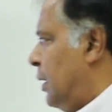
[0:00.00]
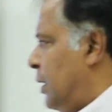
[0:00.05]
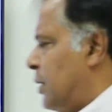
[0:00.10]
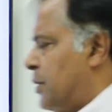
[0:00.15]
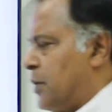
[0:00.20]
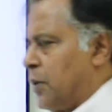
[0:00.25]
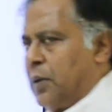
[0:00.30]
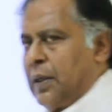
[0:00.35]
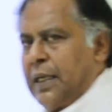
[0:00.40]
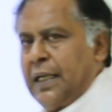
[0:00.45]

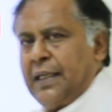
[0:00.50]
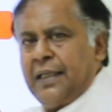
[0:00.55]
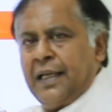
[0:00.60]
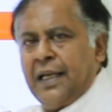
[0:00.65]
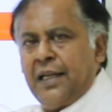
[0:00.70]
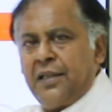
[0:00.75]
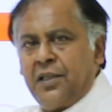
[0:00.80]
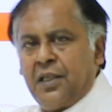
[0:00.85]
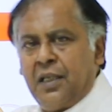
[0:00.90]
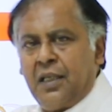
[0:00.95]
So in the
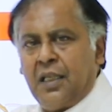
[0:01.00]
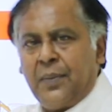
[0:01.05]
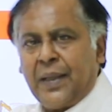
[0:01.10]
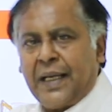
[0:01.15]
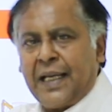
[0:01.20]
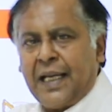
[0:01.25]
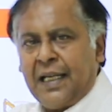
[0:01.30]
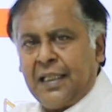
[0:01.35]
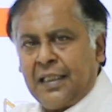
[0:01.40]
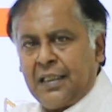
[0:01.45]
engine, the
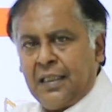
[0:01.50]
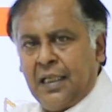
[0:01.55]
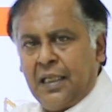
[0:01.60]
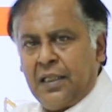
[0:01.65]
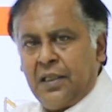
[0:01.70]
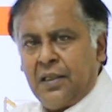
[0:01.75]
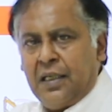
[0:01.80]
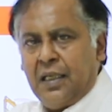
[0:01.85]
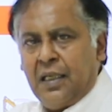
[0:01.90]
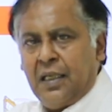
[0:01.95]
mechanical
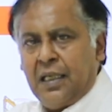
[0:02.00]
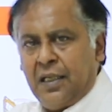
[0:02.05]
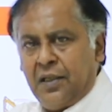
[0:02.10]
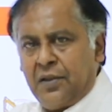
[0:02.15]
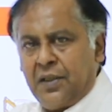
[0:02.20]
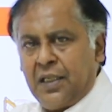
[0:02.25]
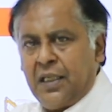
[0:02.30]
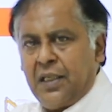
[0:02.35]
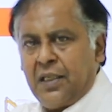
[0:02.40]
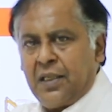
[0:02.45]

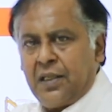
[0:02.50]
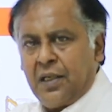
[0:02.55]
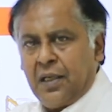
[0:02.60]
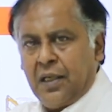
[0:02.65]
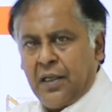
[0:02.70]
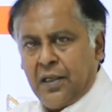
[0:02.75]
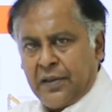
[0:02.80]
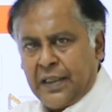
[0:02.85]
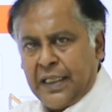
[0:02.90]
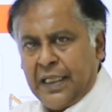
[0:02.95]
energy
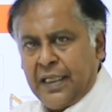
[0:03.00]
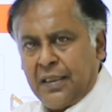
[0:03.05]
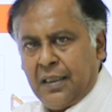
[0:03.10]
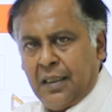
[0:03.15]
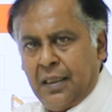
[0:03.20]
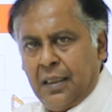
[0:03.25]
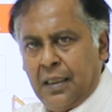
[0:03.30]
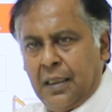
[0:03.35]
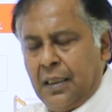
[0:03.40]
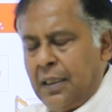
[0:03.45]
is
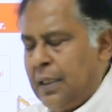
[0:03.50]
created,